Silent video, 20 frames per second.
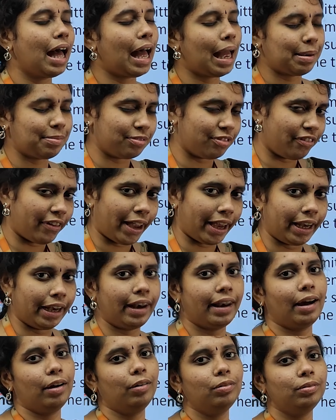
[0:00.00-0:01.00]
I'm
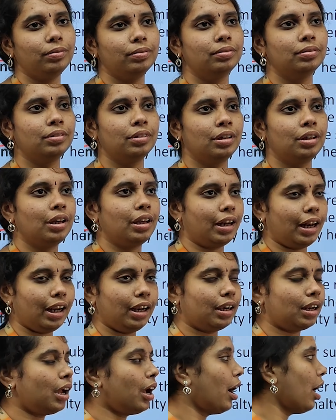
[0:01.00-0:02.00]
fine now,
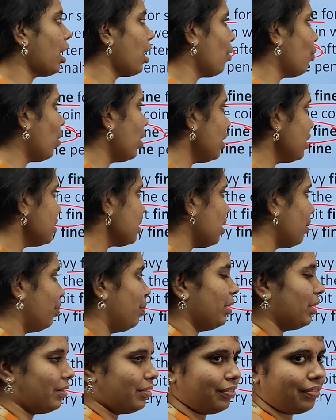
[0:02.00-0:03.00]
right? What is a
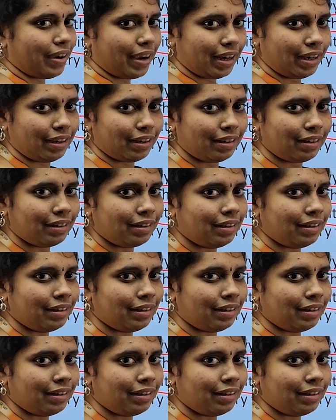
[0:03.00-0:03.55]
bit fine,